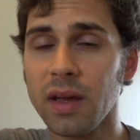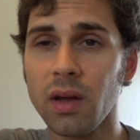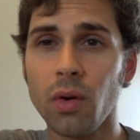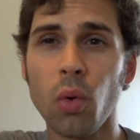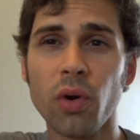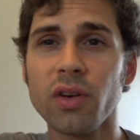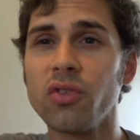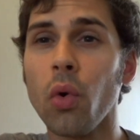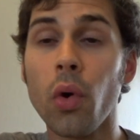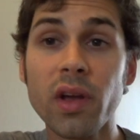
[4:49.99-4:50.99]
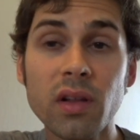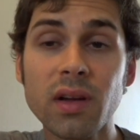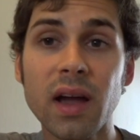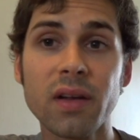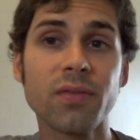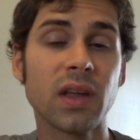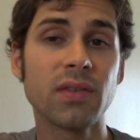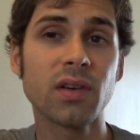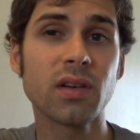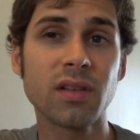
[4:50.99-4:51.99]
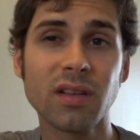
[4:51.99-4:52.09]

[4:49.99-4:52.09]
like an orange oil kind of flavor.